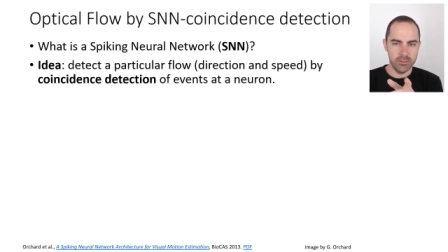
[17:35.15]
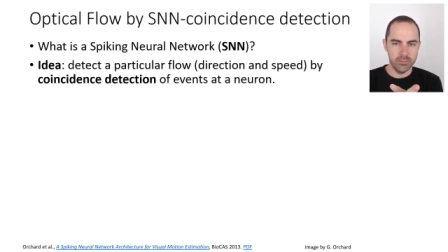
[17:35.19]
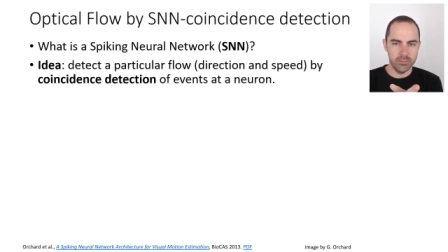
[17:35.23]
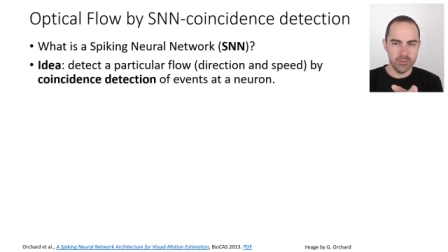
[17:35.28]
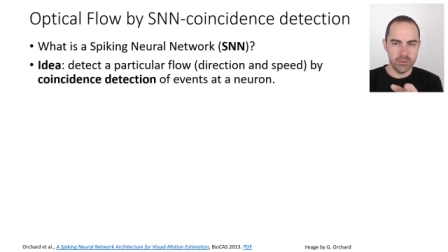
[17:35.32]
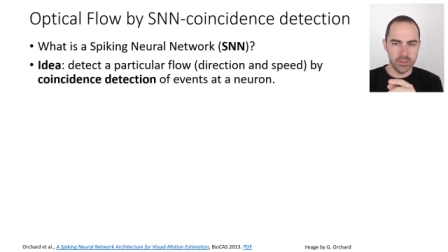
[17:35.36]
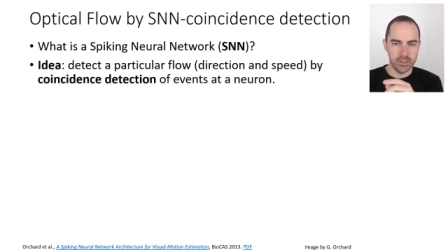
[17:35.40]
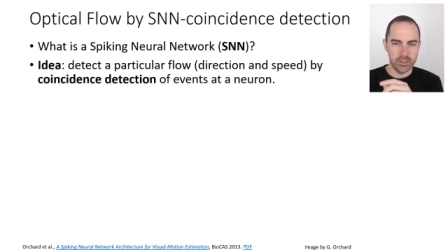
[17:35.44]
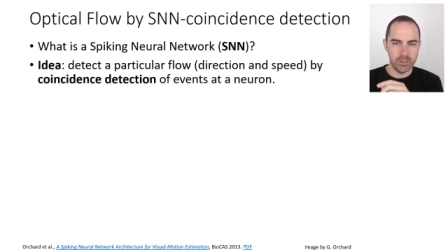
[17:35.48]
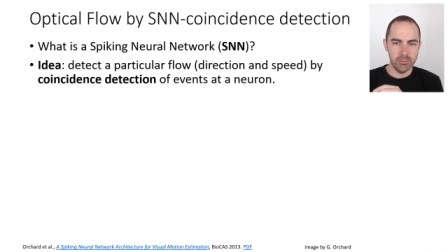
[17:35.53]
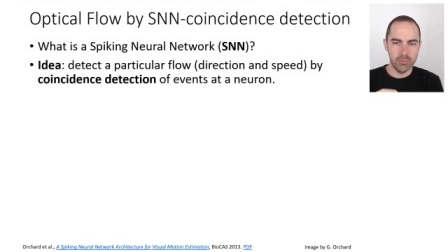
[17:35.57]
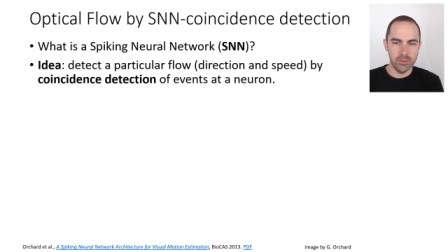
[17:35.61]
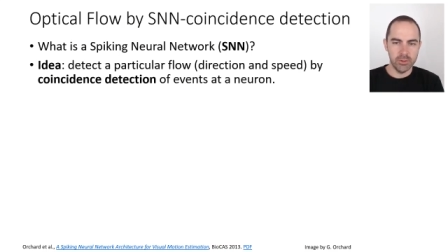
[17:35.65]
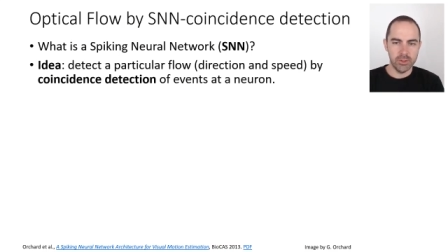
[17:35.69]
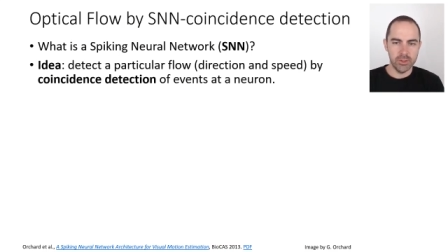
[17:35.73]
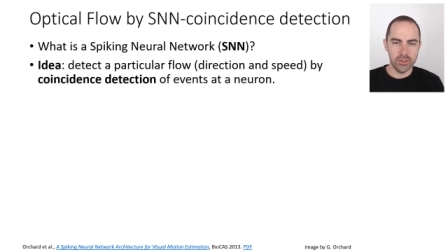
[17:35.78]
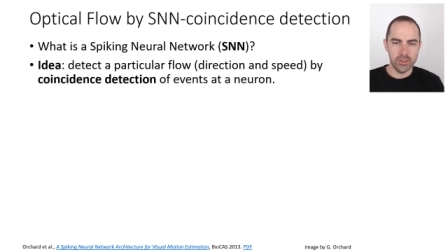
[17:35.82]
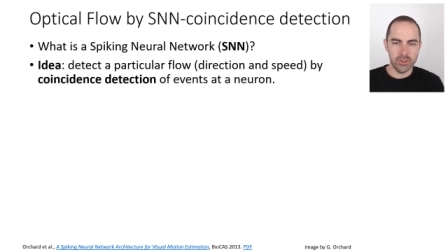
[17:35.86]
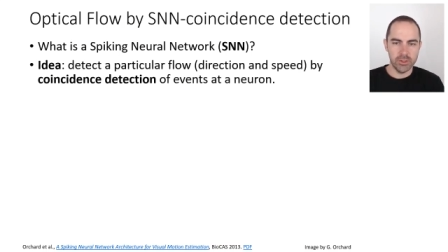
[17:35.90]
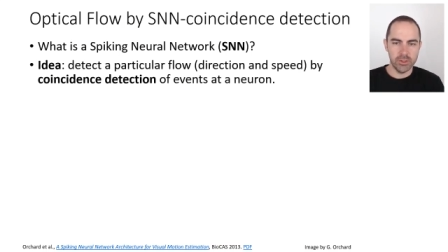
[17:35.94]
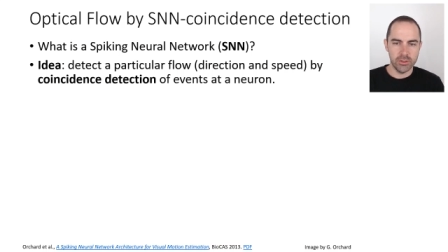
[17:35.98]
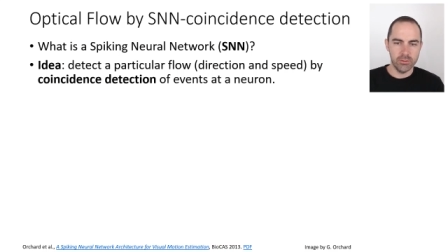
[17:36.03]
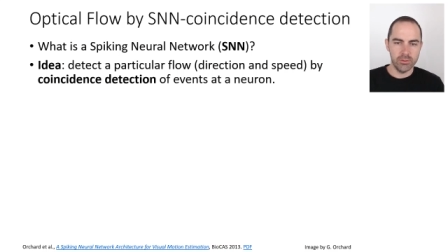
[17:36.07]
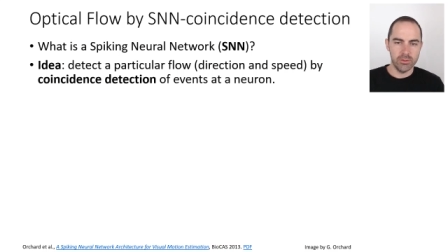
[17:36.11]
for example,
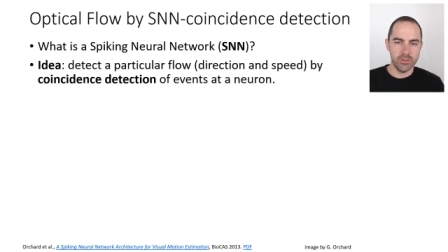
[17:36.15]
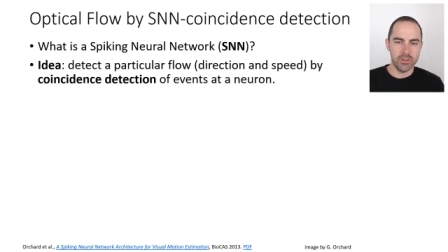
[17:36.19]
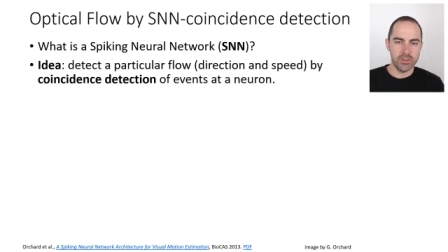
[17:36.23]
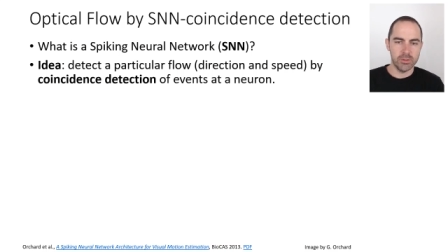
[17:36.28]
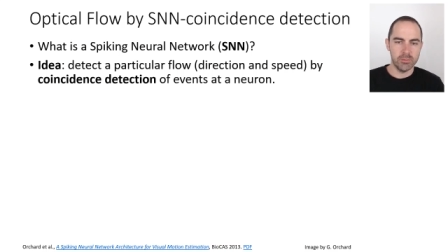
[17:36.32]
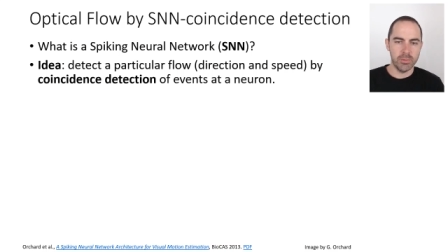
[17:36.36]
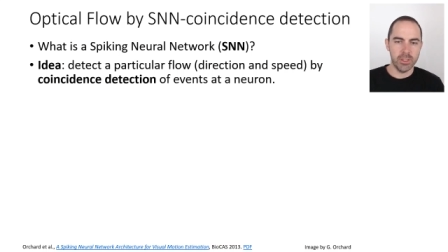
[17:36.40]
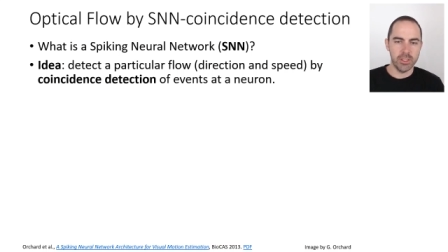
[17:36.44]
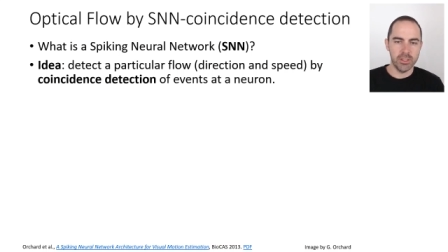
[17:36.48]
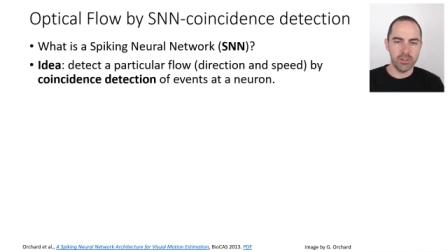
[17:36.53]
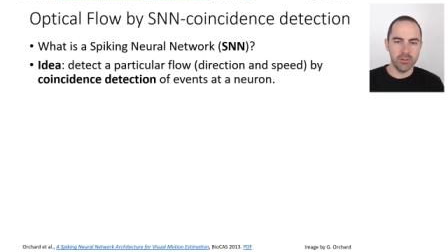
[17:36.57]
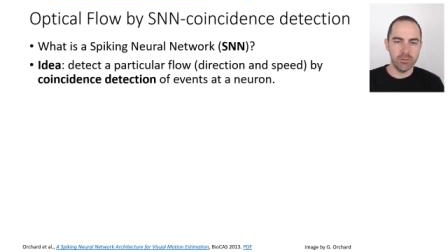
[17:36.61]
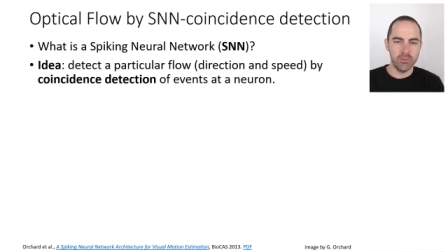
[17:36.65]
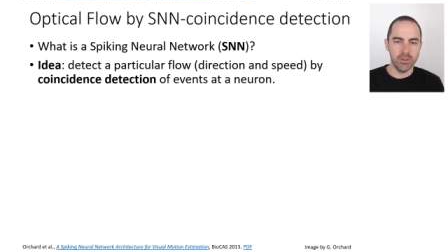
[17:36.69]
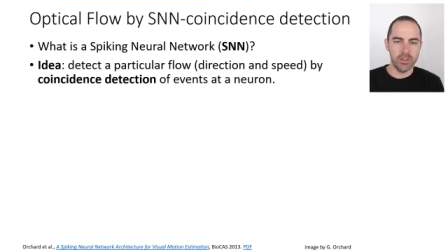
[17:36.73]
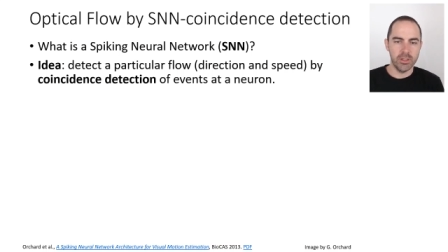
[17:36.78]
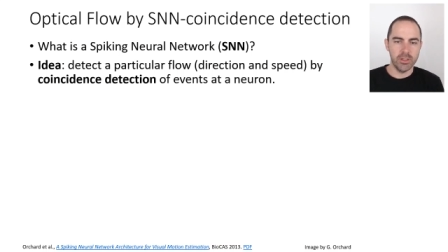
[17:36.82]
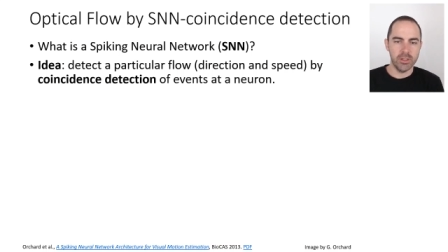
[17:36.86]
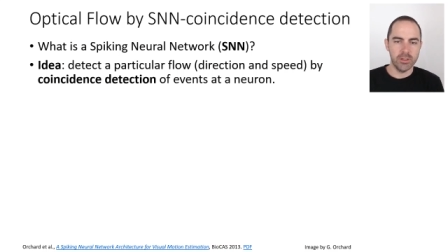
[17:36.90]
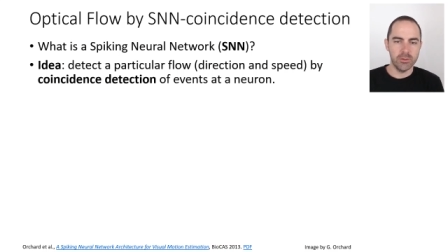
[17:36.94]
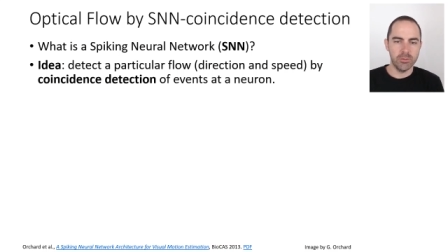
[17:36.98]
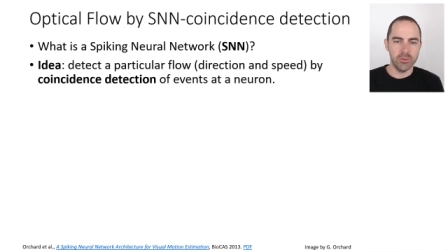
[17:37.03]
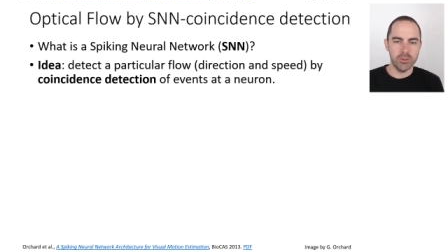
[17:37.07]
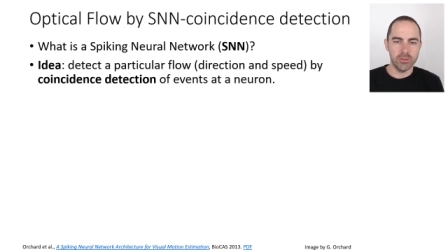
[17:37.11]
this no spiking neural
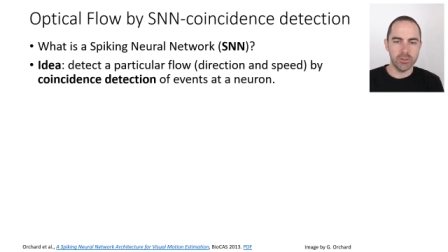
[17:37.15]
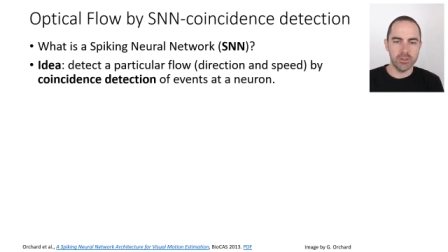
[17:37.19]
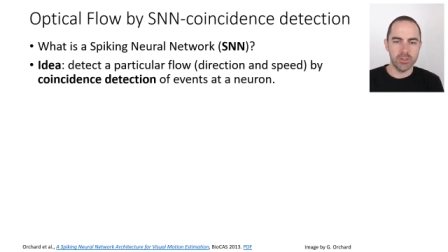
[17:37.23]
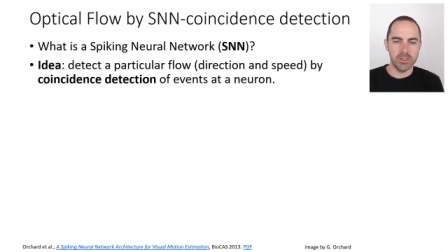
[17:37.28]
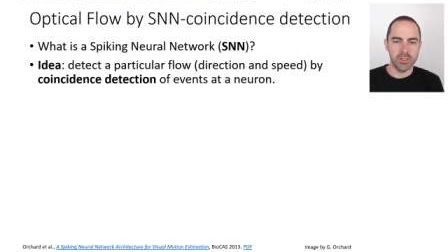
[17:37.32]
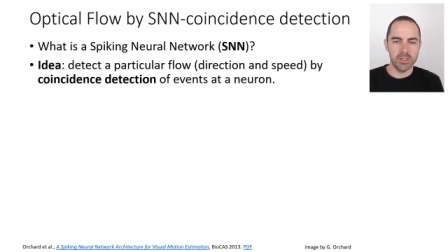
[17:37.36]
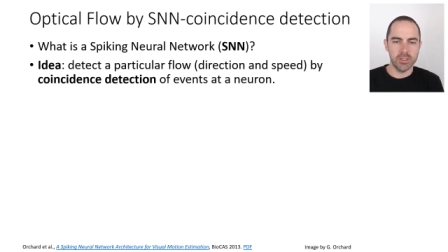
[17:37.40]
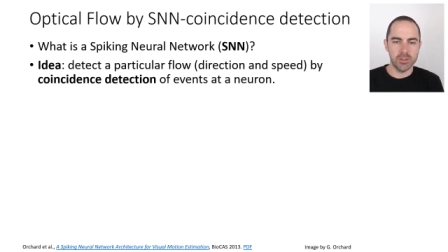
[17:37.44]
network that